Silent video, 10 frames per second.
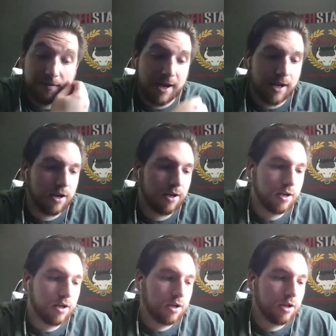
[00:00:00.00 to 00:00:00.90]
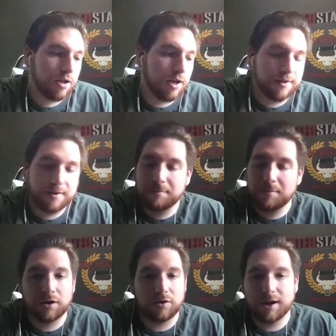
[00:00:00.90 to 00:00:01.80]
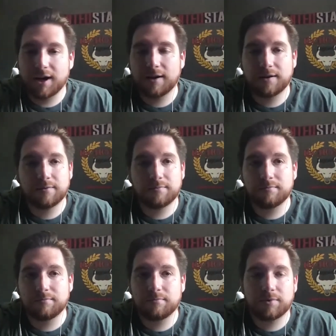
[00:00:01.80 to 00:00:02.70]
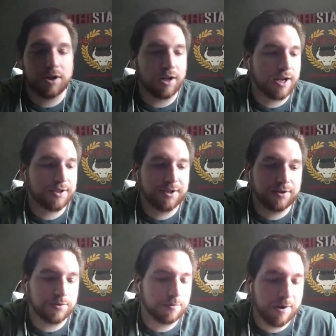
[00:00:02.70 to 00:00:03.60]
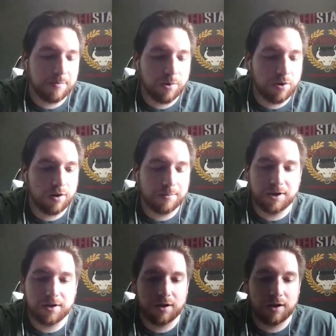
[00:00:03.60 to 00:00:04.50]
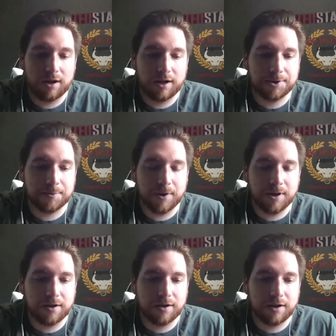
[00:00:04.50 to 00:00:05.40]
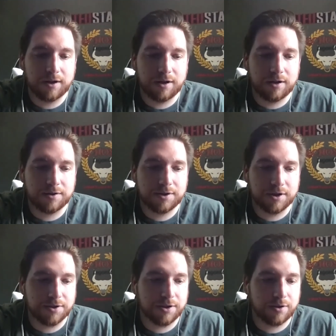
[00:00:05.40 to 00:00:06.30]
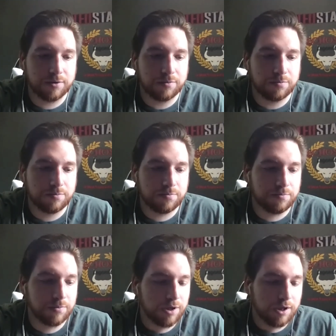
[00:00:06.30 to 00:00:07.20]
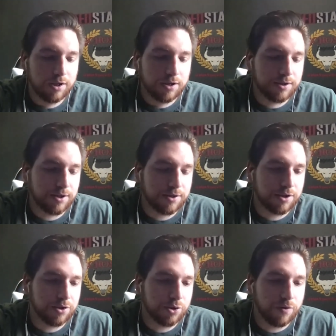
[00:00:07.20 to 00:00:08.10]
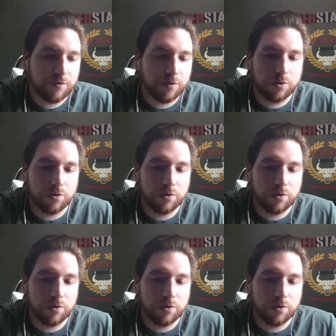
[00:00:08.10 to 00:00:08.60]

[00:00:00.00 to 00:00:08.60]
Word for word: had nothing but great connections with people. I mean, it's been such a such a joyful